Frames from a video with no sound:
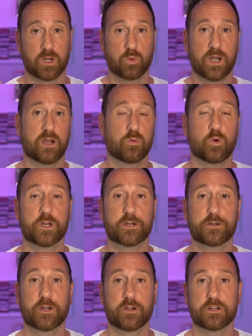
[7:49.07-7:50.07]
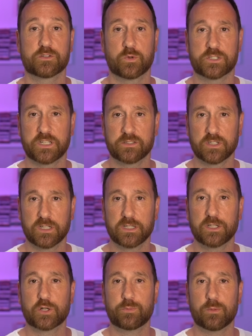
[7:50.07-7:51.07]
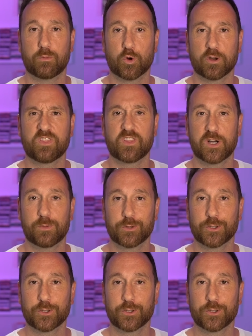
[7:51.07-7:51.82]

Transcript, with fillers: around 100 hertz, which gives it a little bit more thump,